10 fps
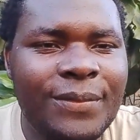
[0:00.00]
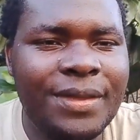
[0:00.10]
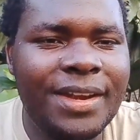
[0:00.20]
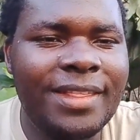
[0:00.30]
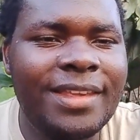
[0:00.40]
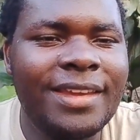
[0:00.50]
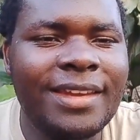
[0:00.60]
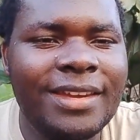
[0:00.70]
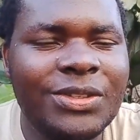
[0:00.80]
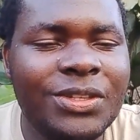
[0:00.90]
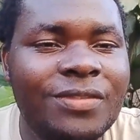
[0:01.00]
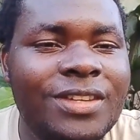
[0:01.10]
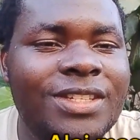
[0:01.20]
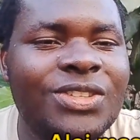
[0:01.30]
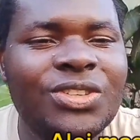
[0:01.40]
We are in the great
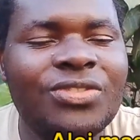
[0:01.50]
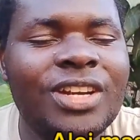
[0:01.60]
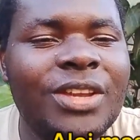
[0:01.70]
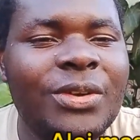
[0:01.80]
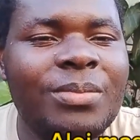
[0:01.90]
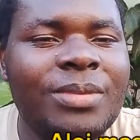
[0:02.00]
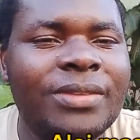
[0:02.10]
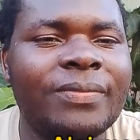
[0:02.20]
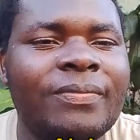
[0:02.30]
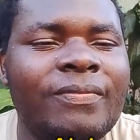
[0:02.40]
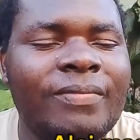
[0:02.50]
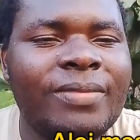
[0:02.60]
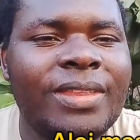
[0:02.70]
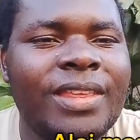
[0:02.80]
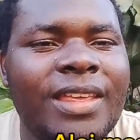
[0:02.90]
University of Nairobi,
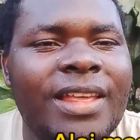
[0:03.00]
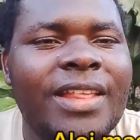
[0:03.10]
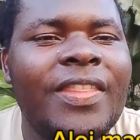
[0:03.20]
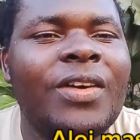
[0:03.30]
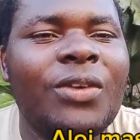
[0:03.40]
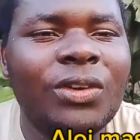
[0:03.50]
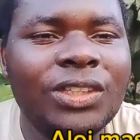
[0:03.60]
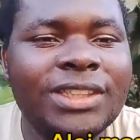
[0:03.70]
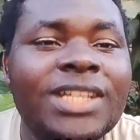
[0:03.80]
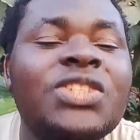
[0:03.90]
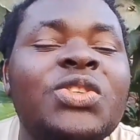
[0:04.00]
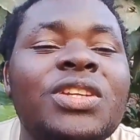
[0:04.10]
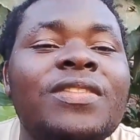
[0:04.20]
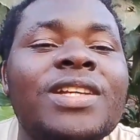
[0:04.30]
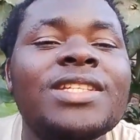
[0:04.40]
the oldest
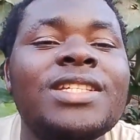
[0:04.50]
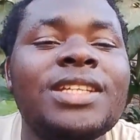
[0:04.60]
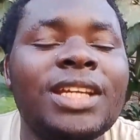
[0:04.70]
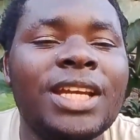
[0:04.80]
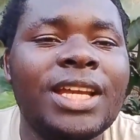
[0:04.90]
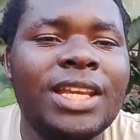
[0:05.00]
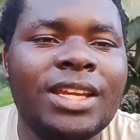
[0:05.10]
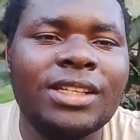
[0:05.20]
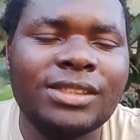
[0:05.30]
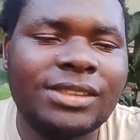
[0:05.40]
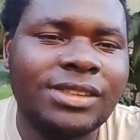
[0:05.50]
university in Kenya.